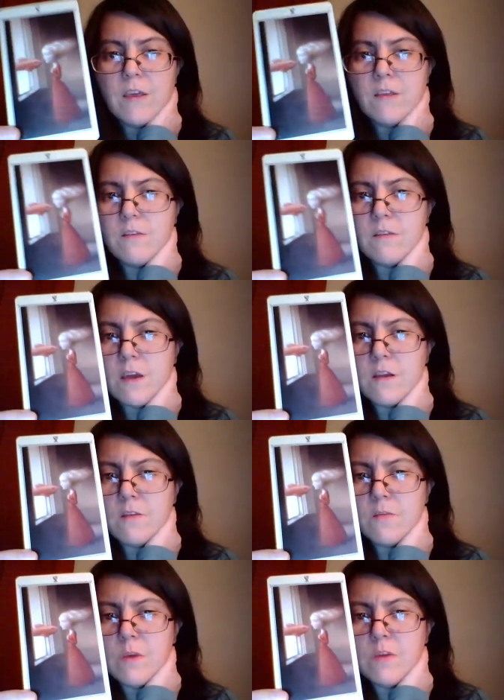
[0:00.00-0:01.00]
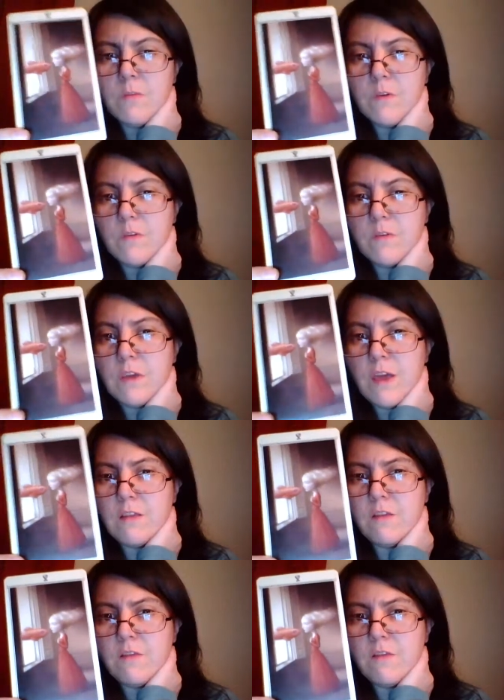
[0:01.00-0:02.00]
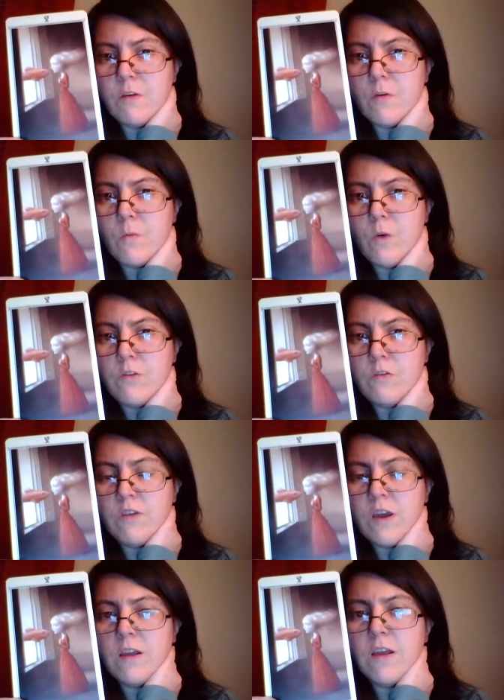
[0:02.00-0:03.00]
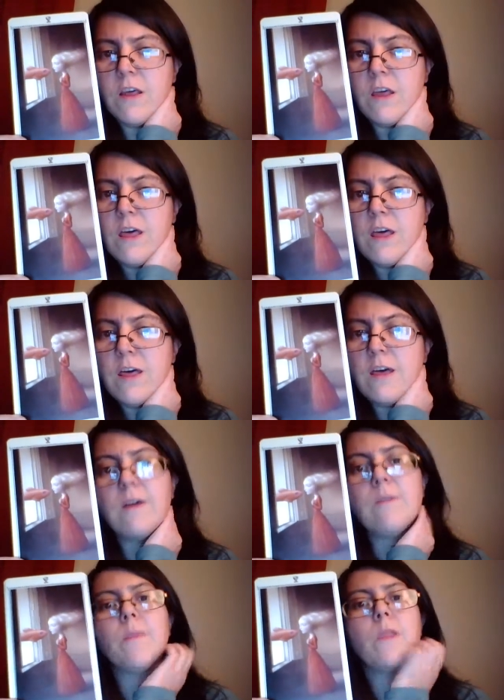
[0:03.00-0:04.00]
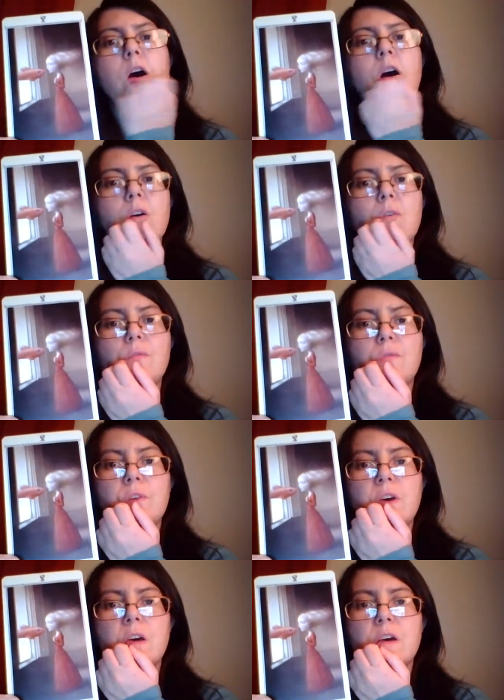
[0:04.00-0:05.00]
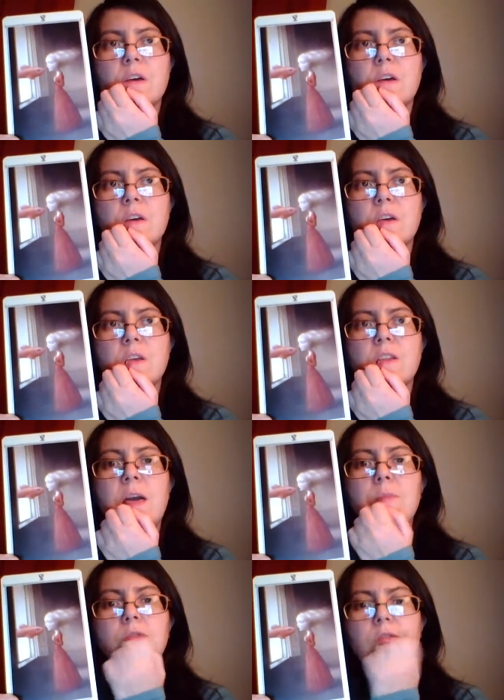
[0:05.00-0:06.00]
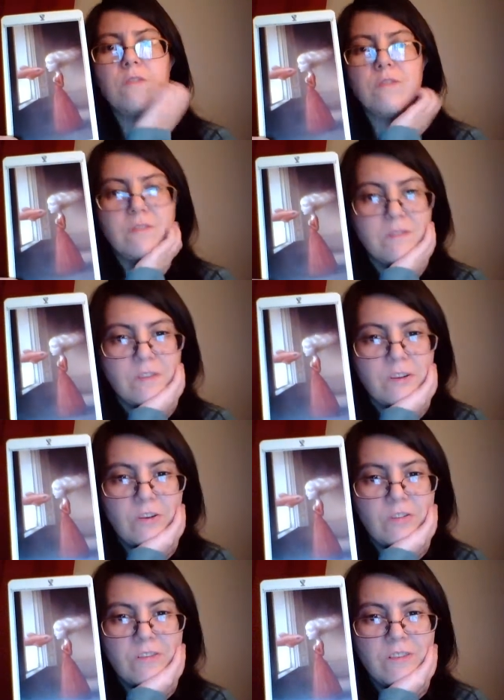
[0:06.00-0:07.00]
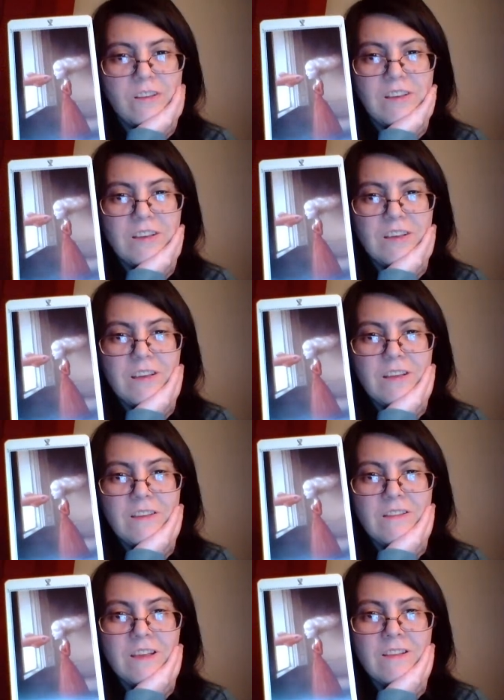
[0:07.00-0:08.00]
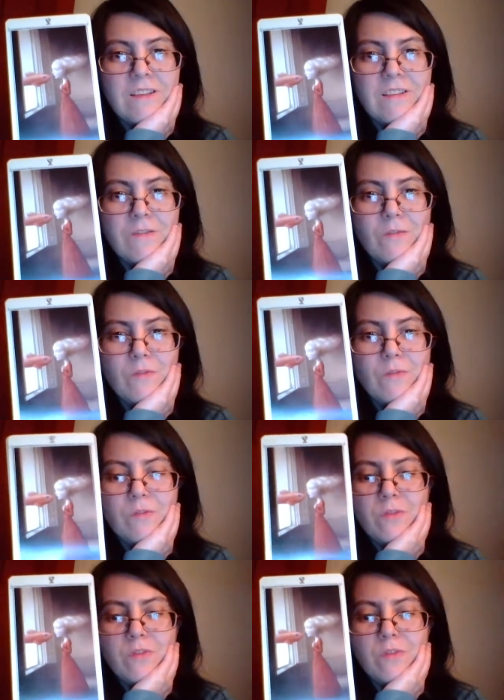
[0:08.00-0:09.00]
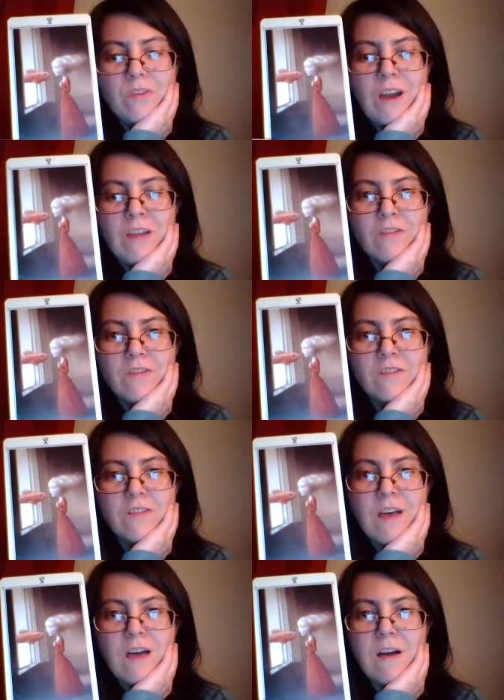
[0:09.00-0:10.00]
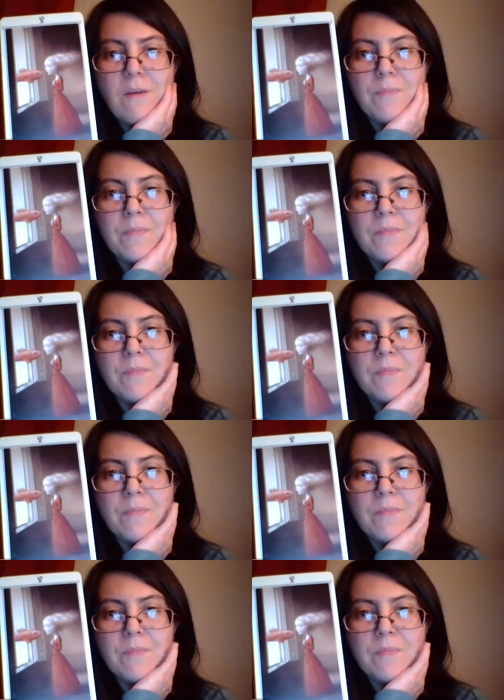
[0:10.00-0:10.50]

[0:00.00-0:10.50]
And this kind of speaks because, again, this is a water sign of Neptune, you know. It's like these two energies are...